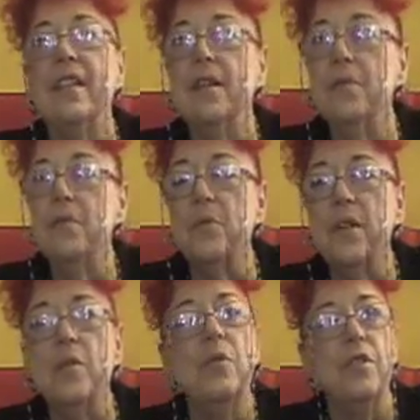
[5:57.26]
it was a
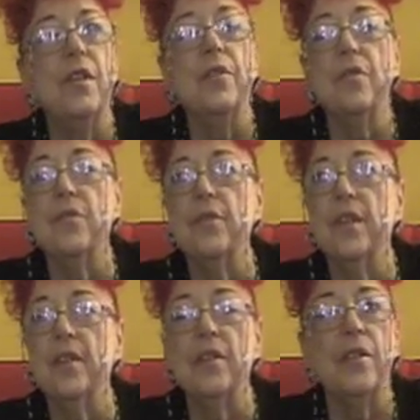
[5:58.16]
way in which I understood
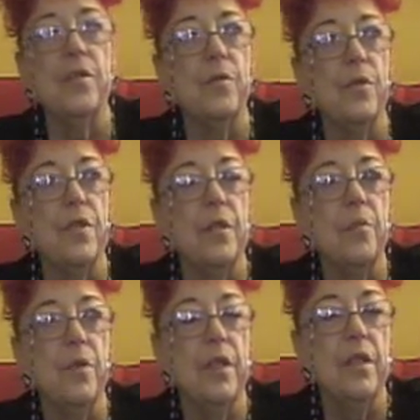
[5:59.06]
that the arts were all
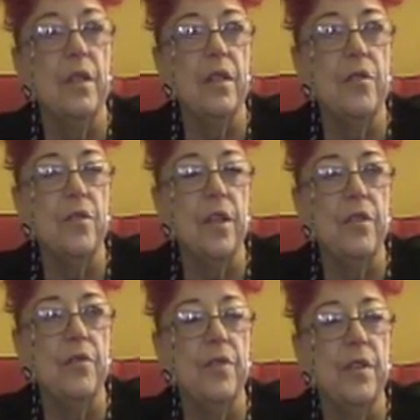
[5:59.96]
separated, and I
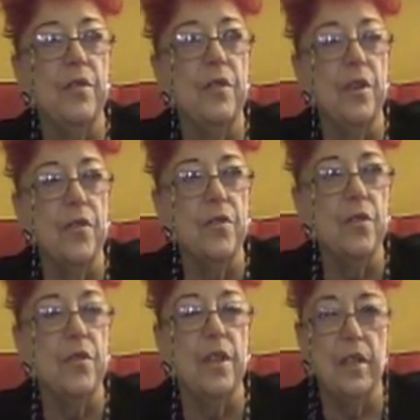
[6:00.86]
tried to found another
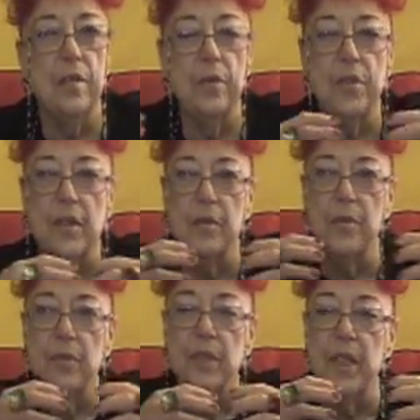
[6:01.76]
salon in which I
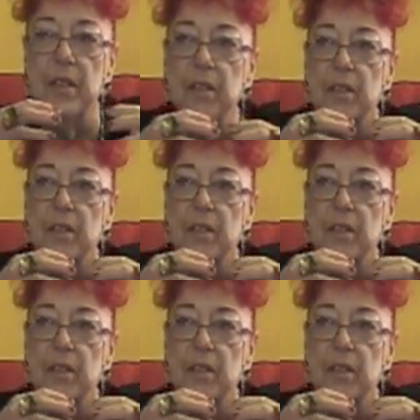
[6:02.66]
would relate